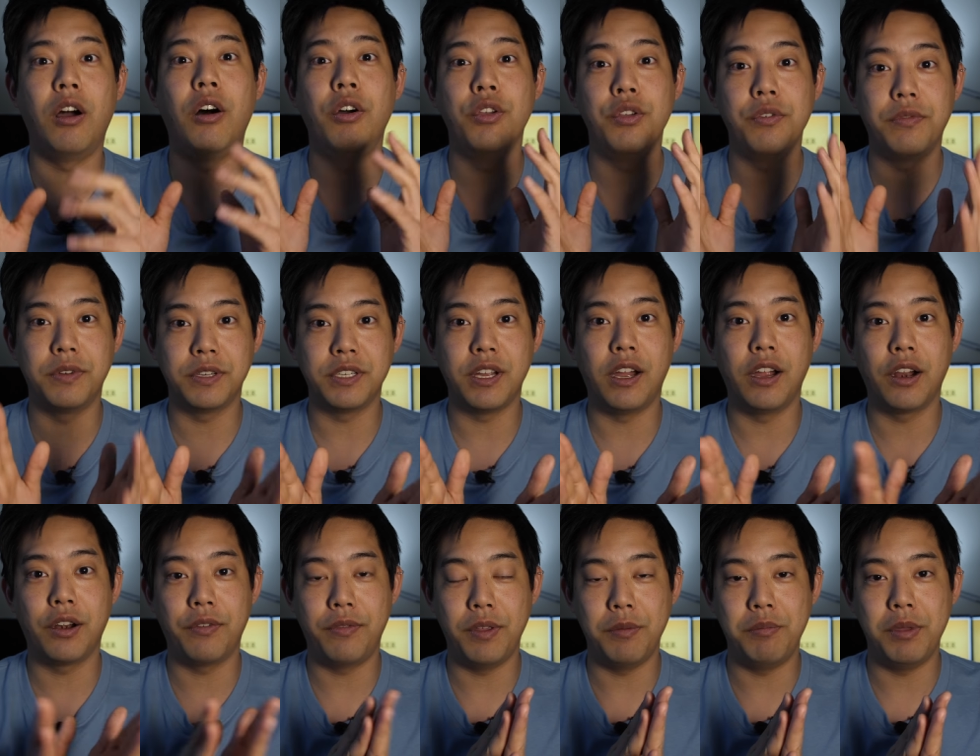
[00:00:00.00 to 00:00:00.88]
All you
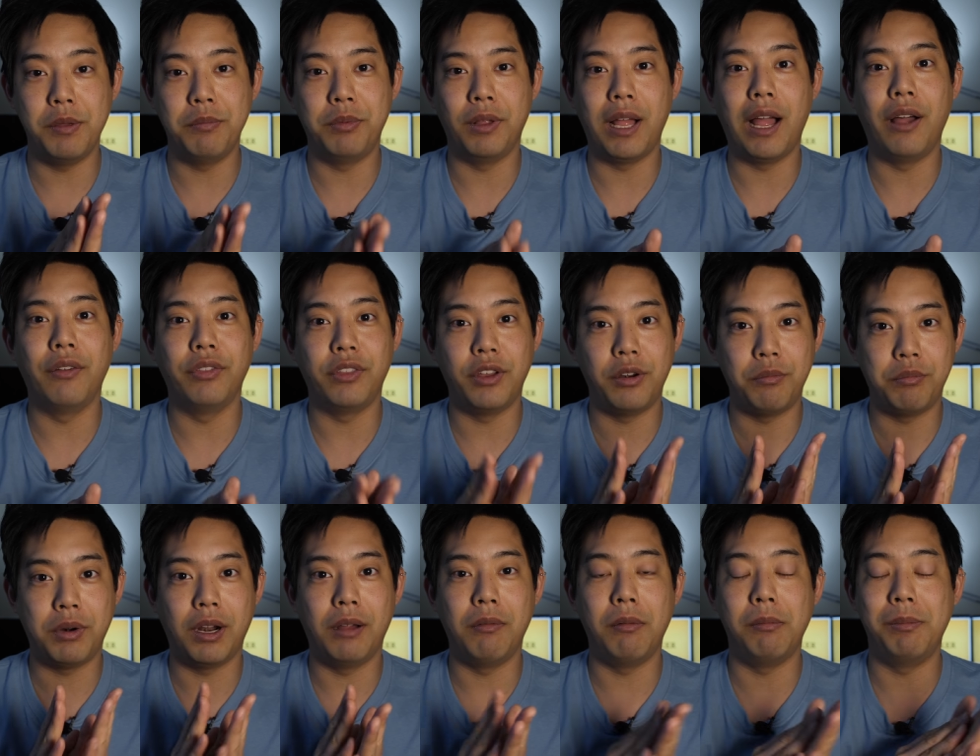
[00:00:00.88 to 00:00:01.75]
photography people out there
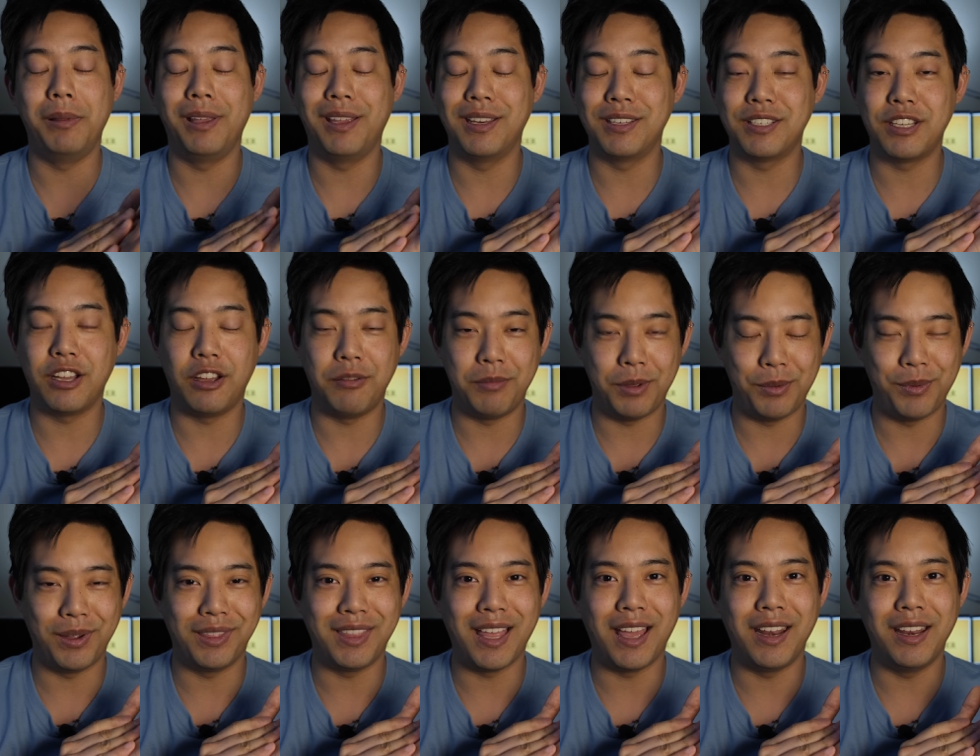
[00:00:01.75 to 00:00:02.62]
probably can tell me
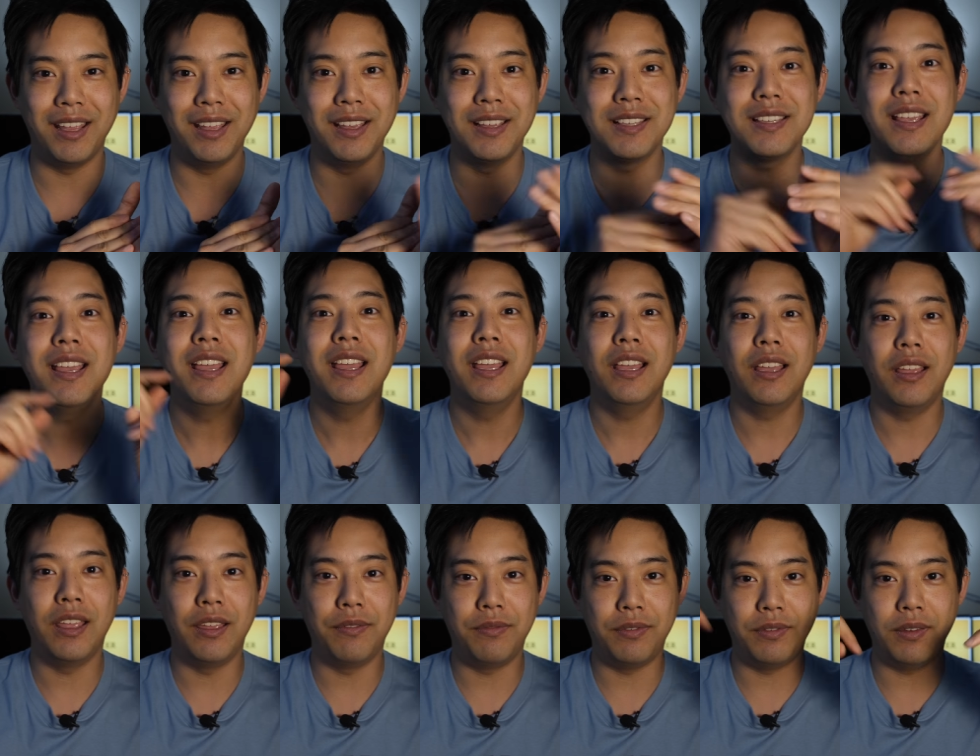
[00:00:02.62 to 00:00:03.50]
what that is.
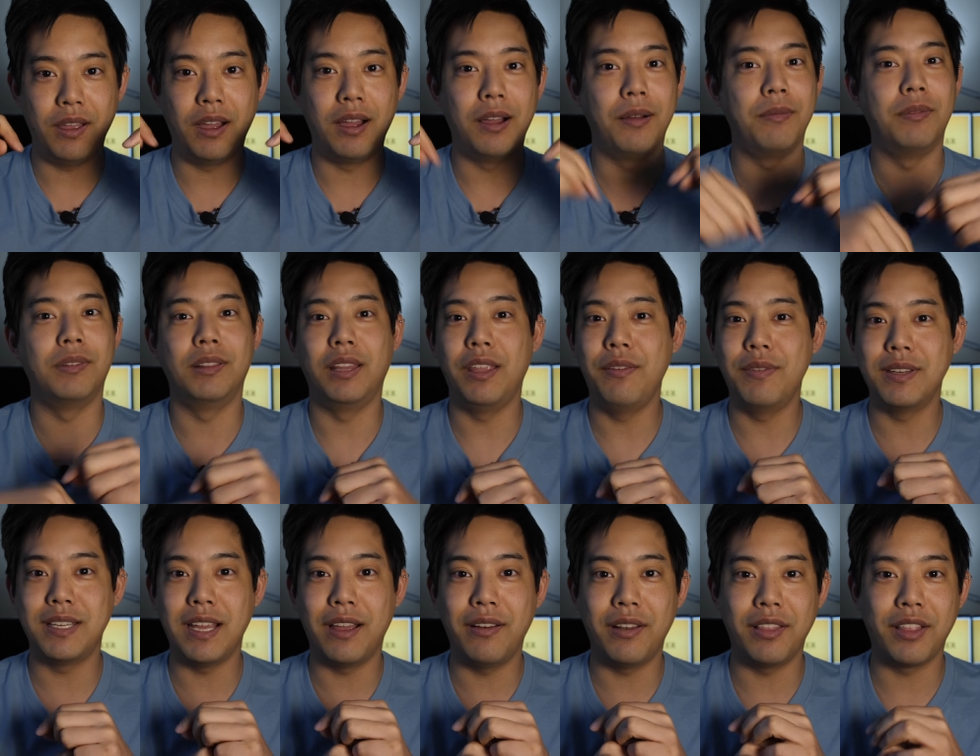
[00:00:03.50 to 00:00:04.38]
If um, Leave it
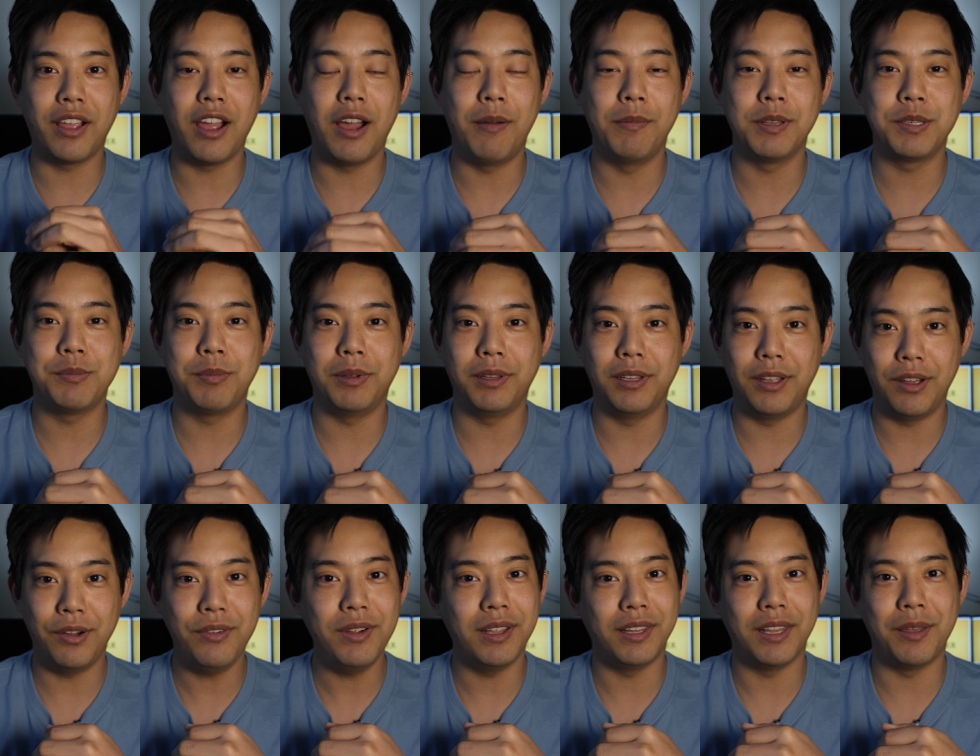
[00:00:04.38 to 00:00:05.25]
down in the comments
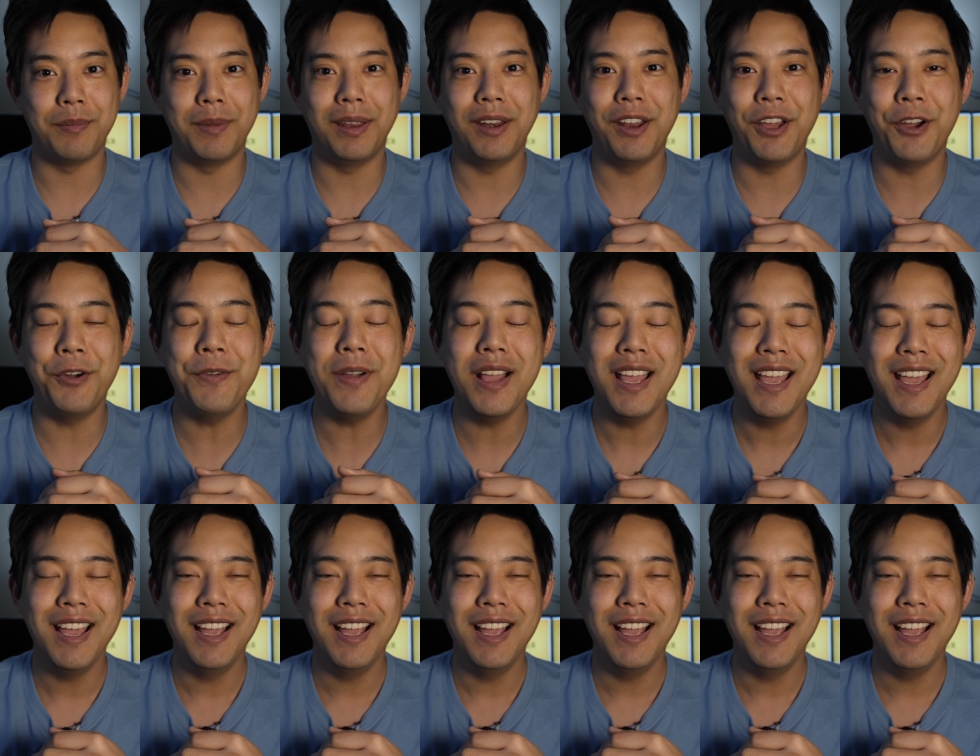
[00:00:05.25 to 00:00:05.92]
below and let me know.